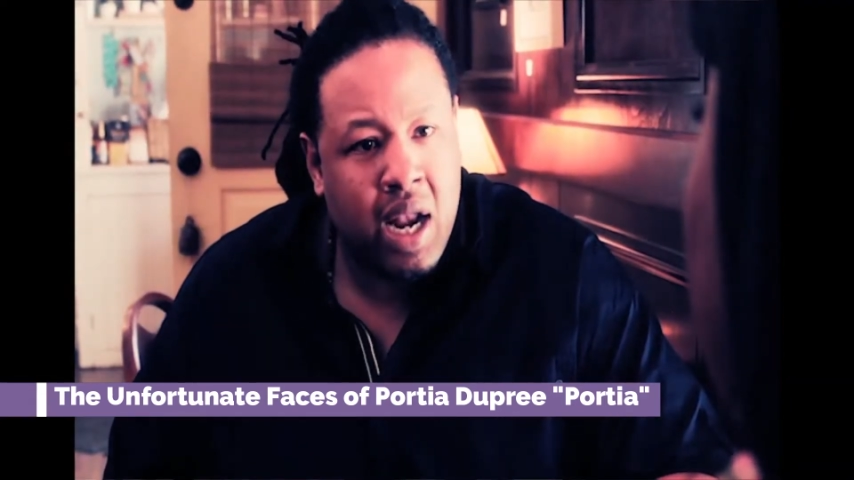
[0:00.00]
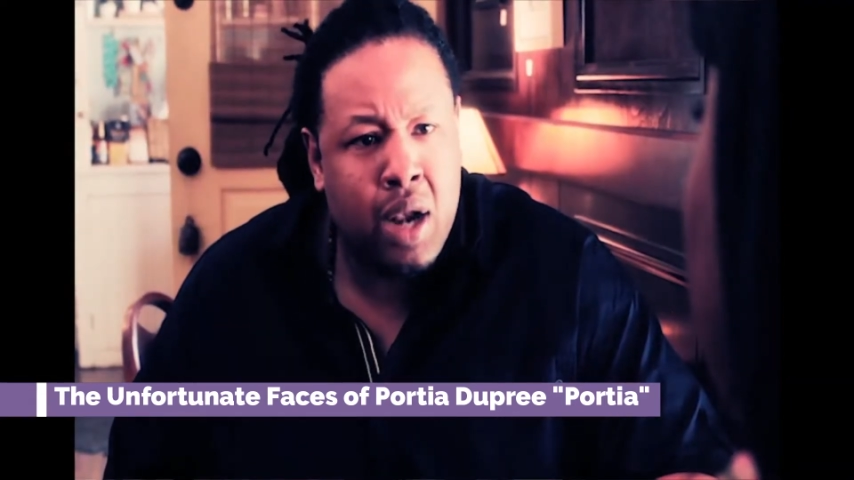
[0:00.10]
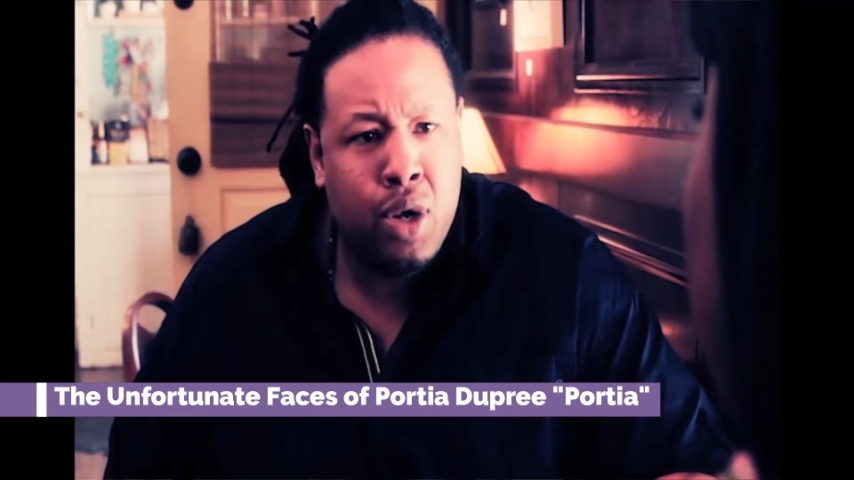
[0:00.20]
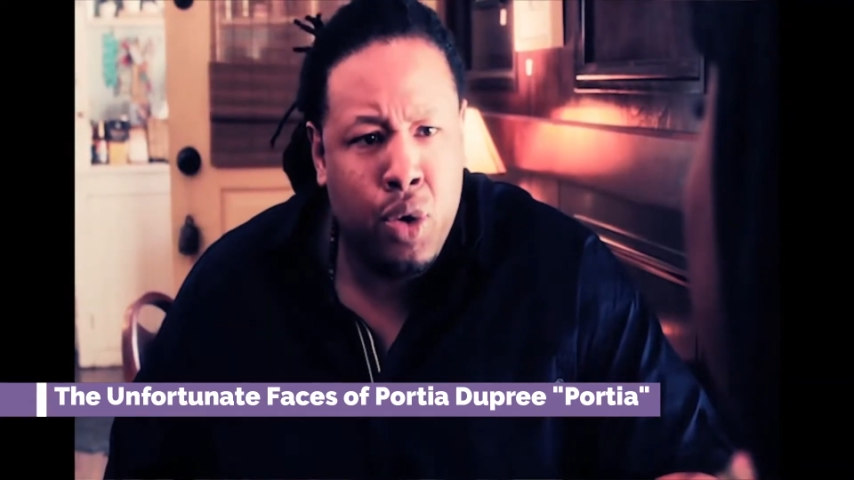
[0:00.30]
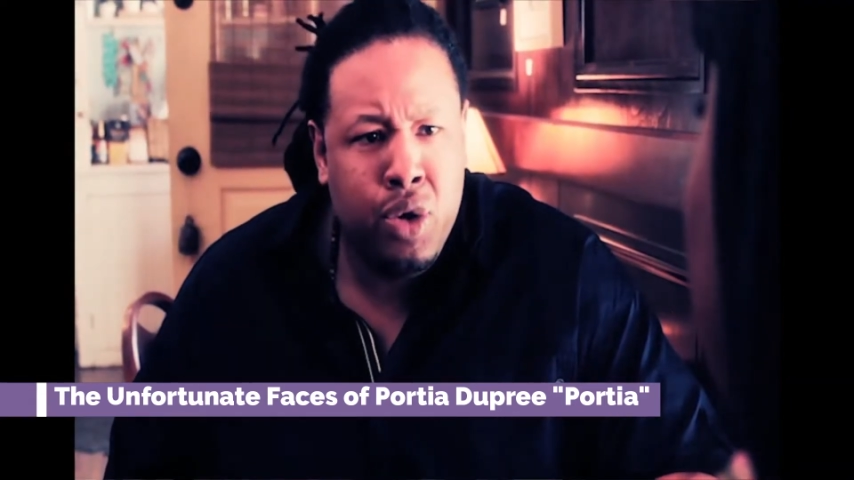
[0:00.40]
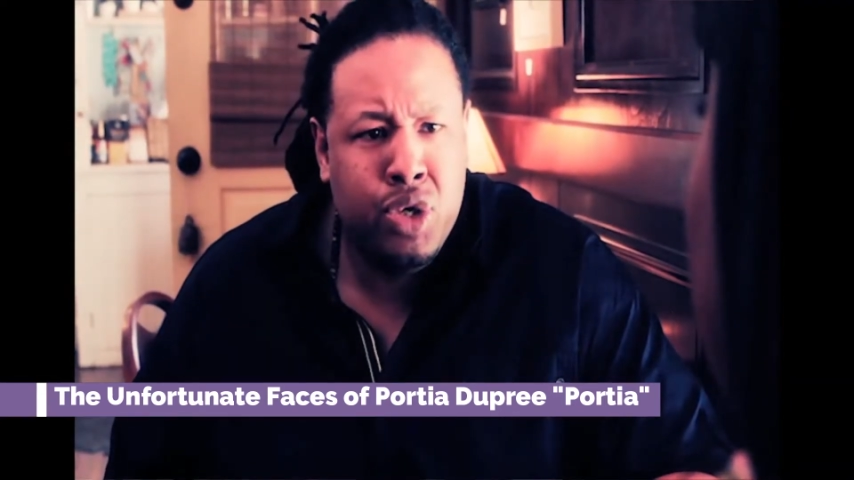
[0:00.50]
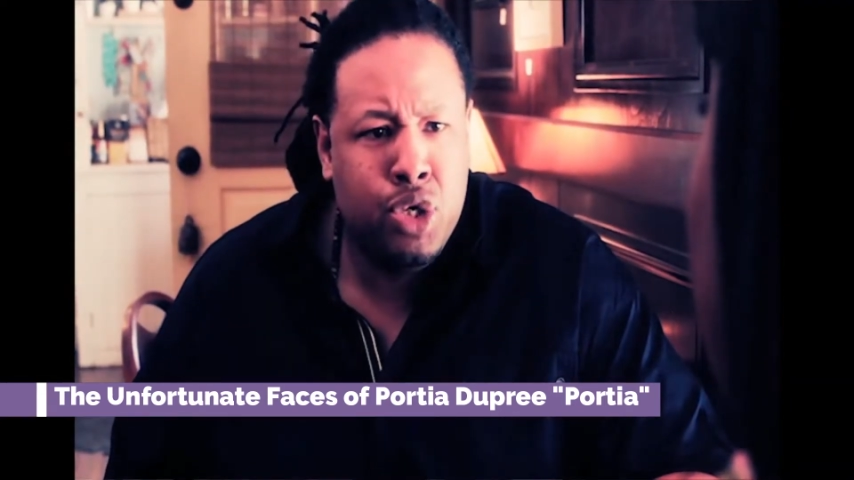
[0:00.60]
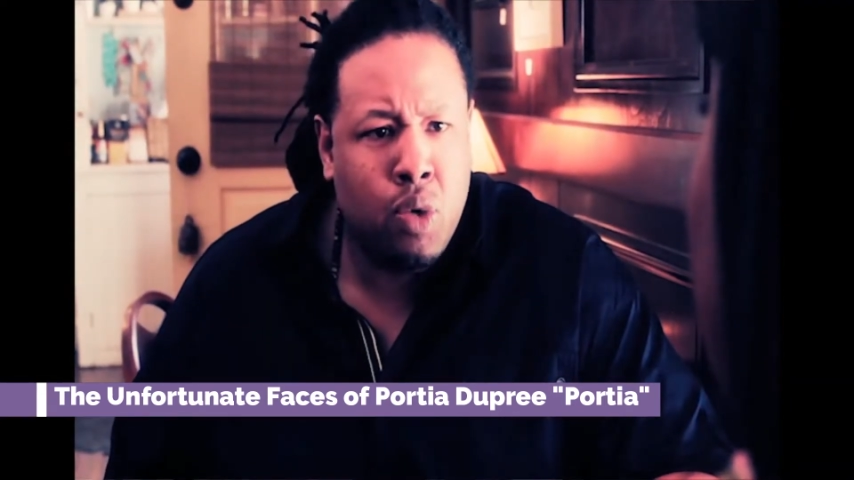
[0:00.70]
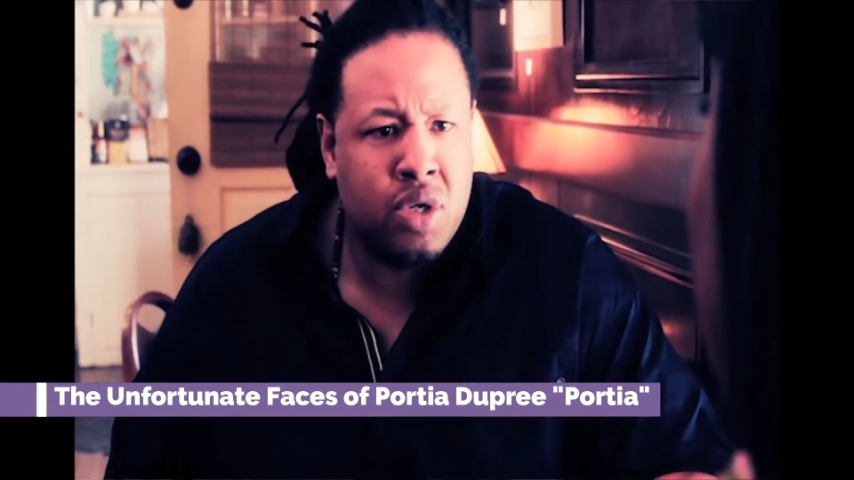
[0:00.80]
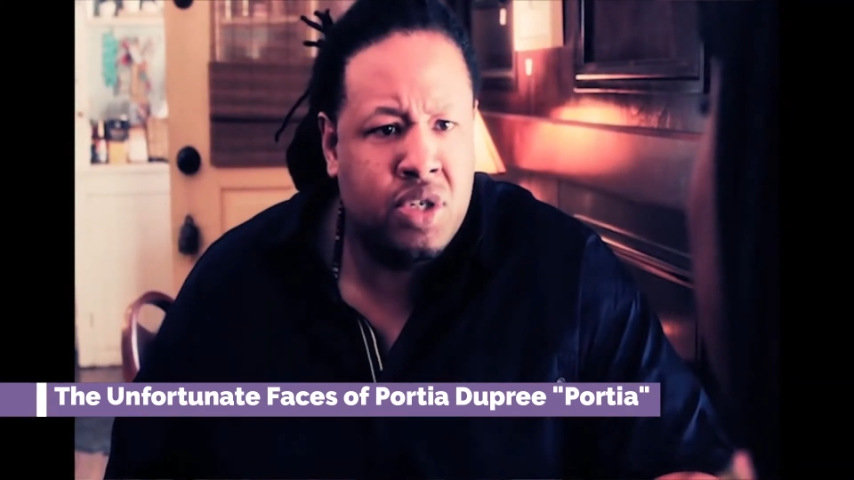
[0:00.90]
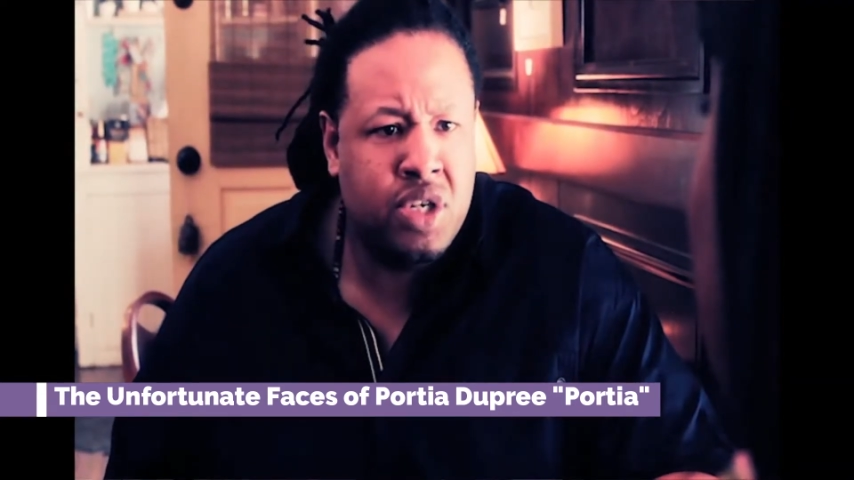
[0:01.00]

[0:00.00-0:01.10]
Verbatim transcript: And I know you two are